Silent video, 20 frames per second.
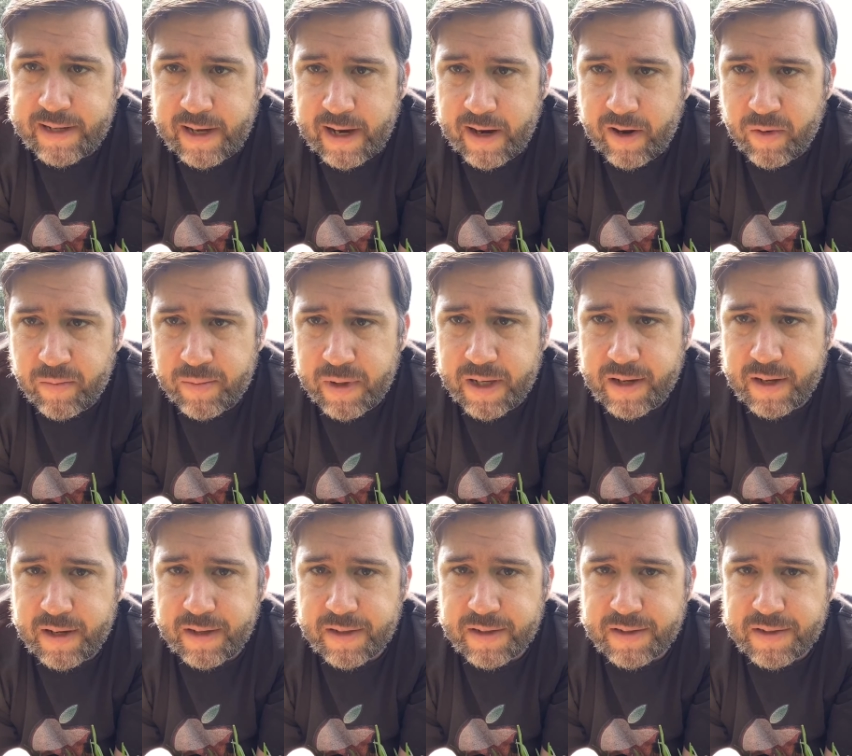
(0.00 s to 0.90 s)
out
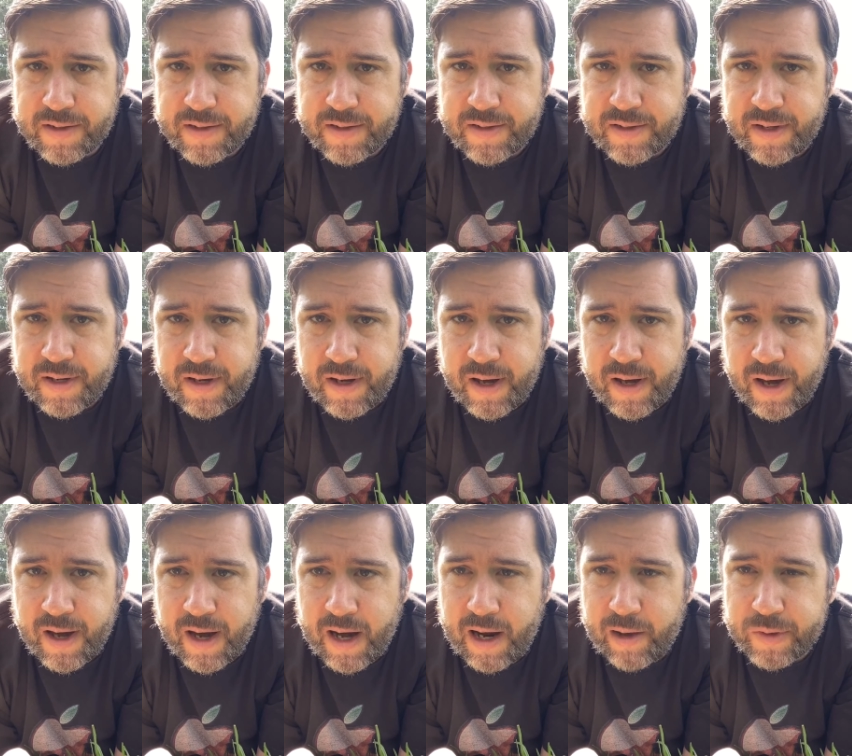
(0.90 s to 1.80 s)
because
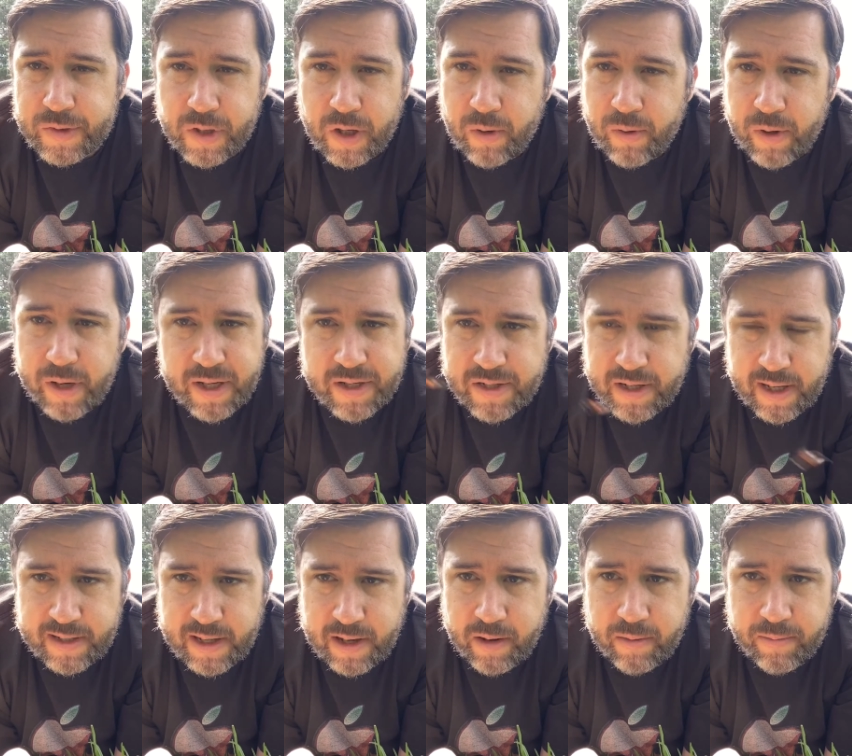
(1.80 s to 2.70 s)
I was already
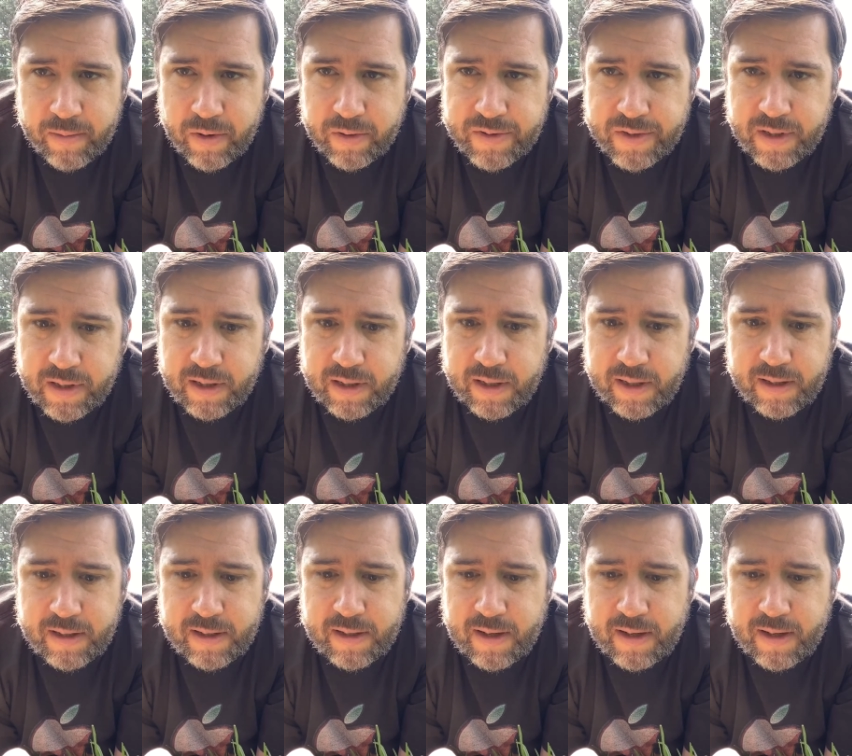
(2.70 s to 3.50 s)
checked out emotionally.